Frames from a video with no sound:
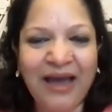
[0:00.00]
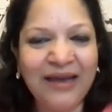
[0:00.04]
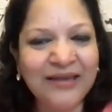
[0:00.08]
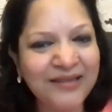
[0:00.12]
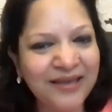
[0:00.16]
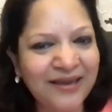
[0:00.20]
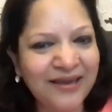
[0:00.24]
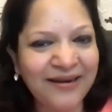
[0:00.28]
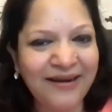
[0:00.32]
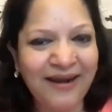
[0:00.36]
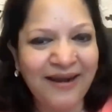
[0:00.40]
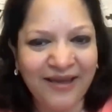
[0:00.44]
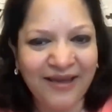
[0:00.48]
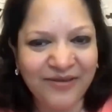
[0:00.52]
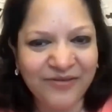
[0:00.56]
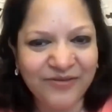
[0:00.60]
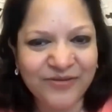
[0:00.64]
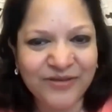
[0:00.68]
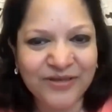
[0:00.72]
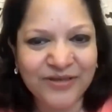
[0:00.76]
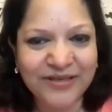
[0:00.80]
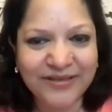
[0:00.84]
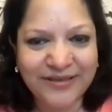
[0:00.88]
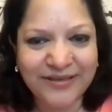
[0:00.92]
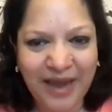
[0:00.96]
think life
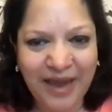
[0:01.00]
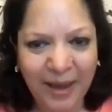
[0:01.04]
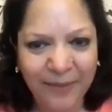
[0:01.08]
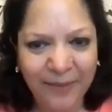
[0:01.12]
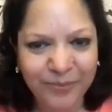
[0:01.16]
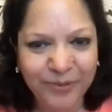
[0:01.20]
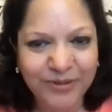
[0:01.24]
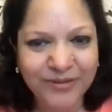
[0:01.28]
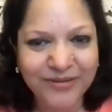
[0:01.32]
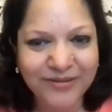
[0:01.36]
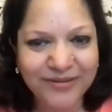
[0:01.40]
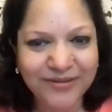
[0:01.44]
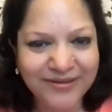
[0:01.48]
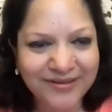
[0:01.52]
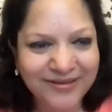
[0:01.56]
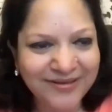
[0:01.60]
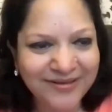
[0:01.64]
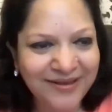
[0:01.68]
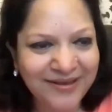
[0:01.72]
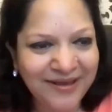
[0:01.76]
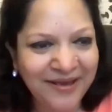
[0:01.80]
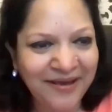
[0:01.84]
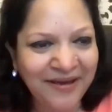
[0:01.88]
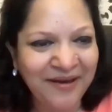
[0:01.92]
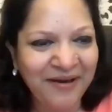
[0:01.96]
just happens,
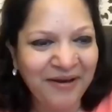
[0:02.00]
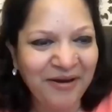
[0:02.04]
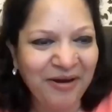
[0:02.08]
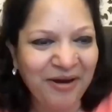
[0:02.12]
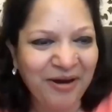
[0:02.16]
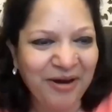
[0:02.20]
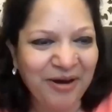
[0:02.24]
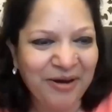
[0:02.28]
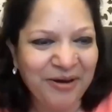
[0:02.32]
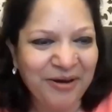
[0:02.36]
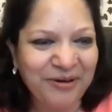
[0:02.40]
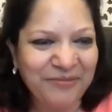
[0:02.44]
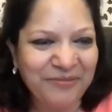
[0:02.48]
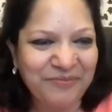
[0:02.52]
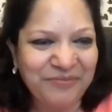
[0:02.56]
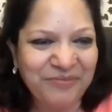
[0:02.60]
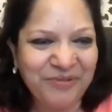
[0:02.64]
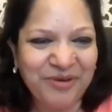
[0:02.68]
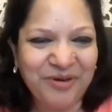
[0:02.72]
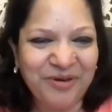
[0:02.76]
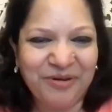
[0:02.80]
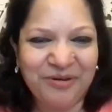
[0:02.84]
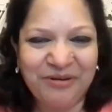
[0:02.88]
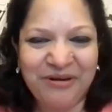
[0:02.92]
when